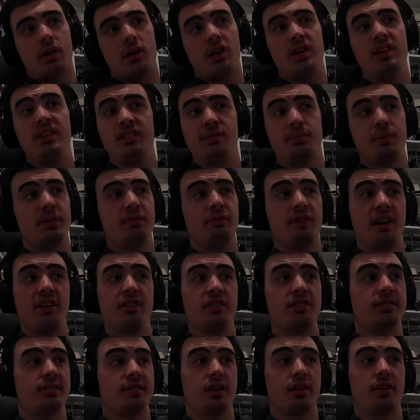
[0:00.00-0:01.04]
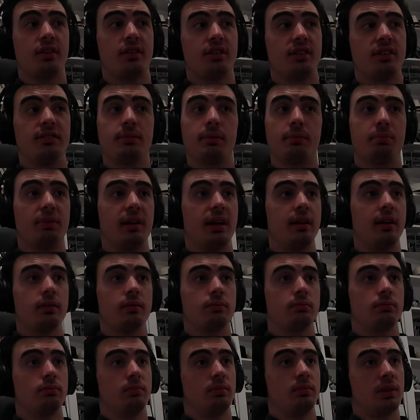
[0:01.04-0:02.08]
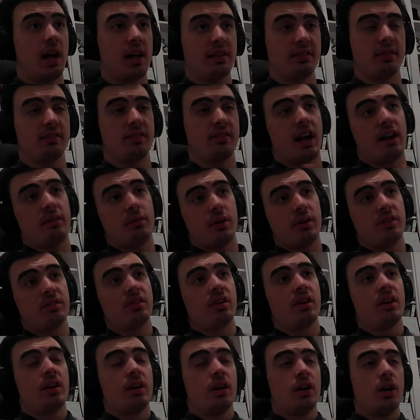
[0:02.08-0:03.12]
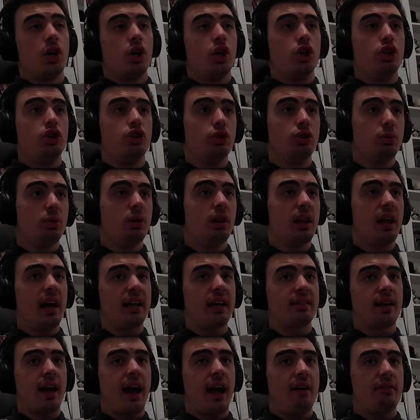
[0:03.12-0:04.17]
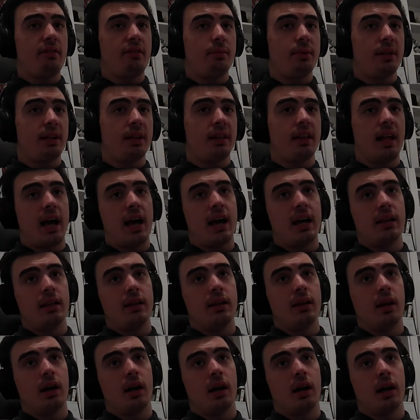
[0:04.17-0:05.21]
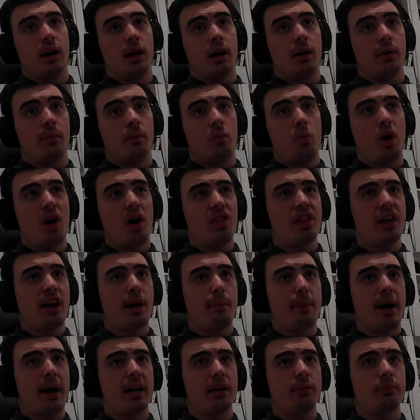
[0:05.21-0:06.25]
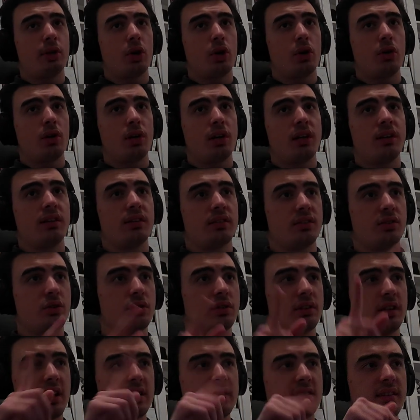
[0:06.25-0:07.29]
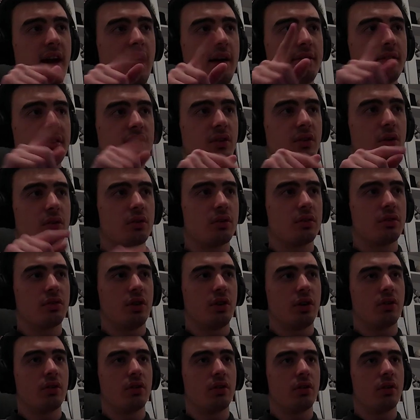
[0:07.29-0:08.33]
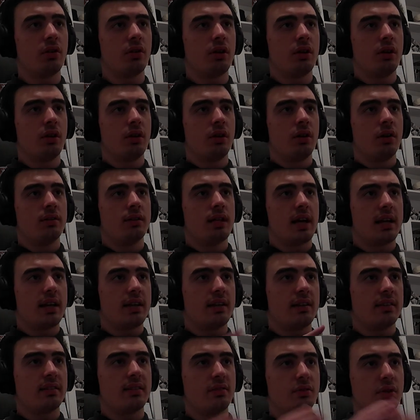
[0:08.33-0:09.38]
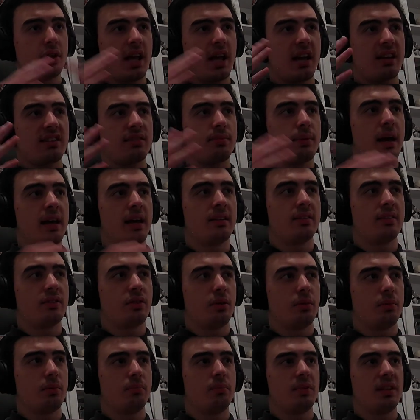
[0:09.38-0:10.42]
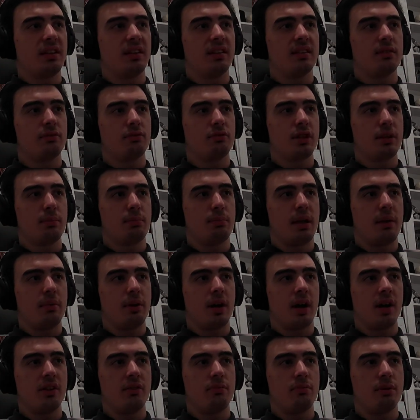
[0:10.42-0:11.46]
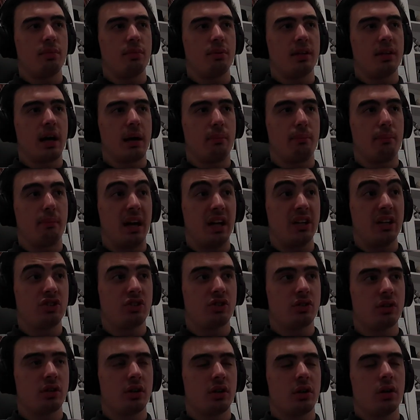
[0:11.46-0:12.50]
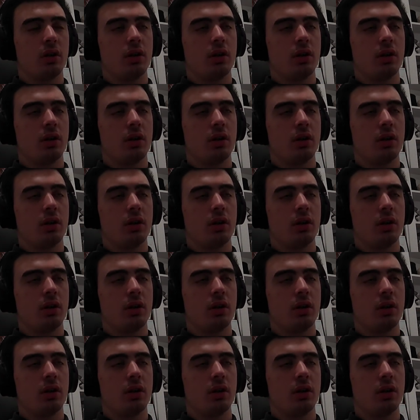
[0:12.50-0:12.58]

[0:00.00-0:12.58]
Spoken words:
he's been very skilled. He's been playing lots of clan wars. You would like to have him in the clan. One thing about him though, does have his own circle that he doesn't really expand, so he doesn't really play with other people that much.